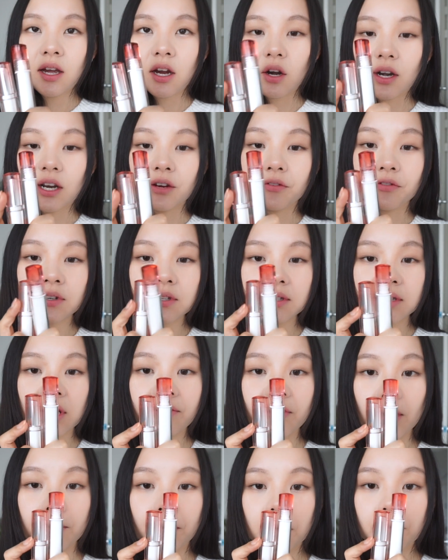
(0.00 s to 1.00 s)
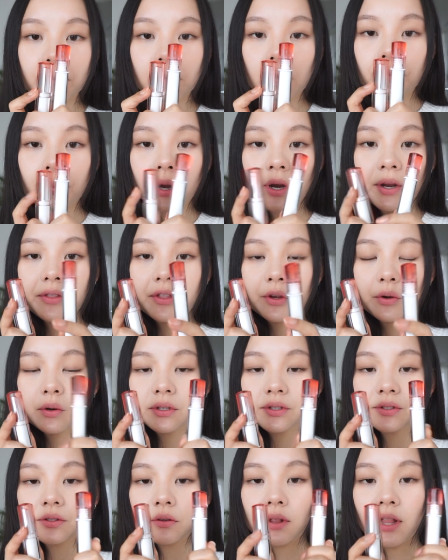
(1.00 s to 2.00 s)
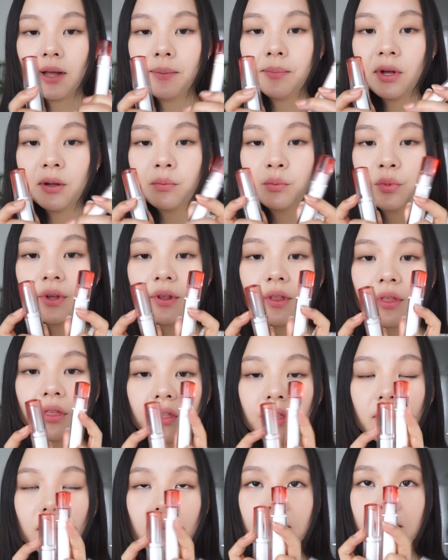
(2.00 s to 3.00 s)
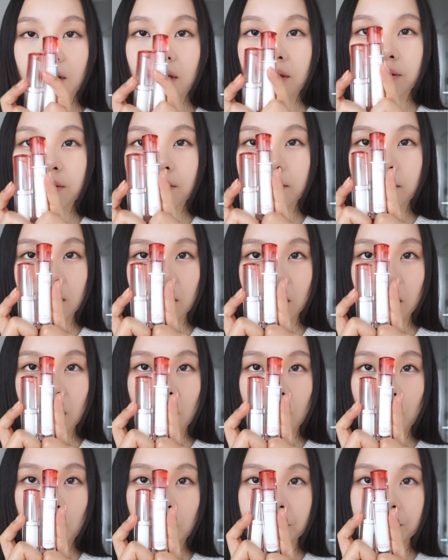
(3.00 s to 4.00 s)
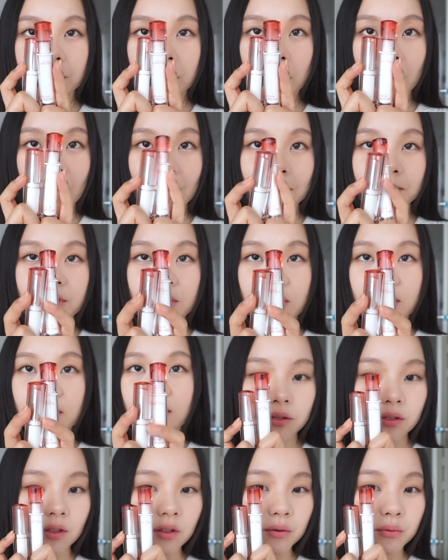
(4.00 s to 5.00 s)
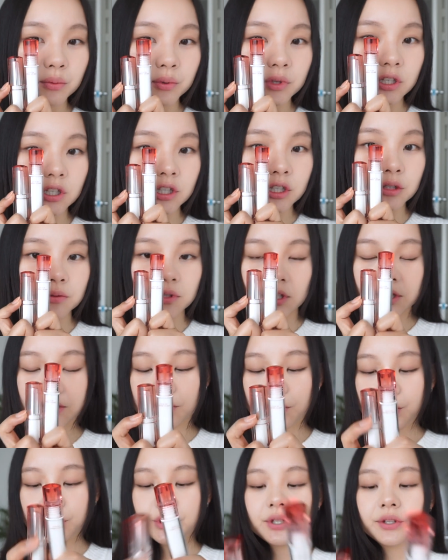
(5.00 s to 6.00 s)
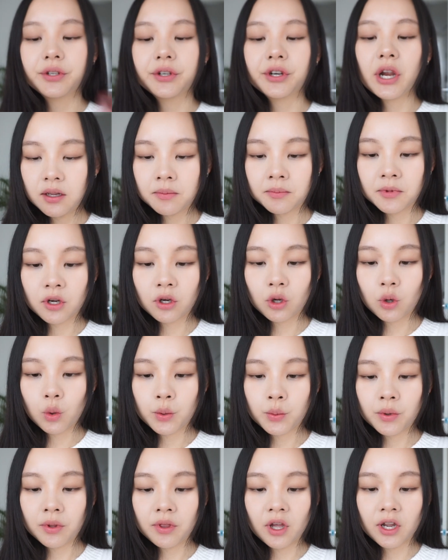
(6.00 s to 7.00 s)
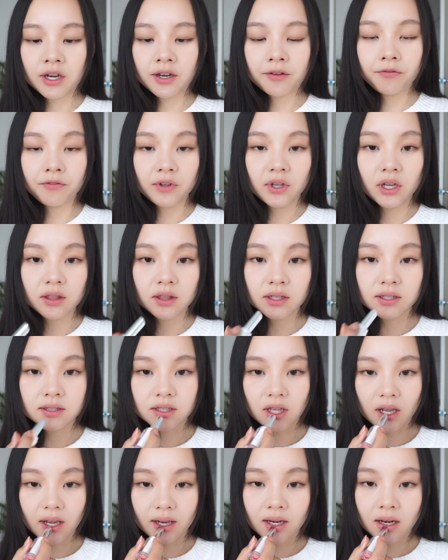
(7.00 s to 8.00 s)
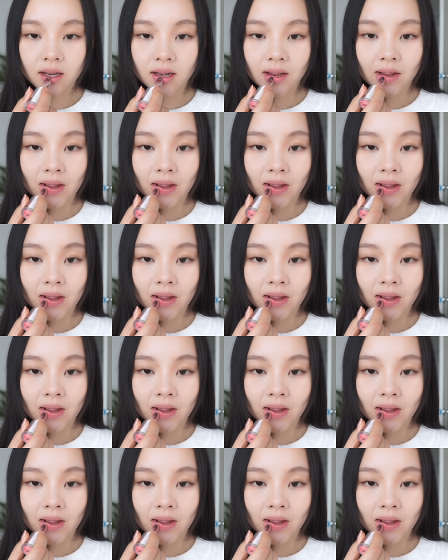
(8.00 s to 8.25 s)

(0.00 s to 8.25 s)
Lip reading: Alright, first off, I'm going to be comparing the Crystal Glam Balm with the Crystal Glam Tint. They look really cute next to each other. I'm going to go in with Honey Fig on this side.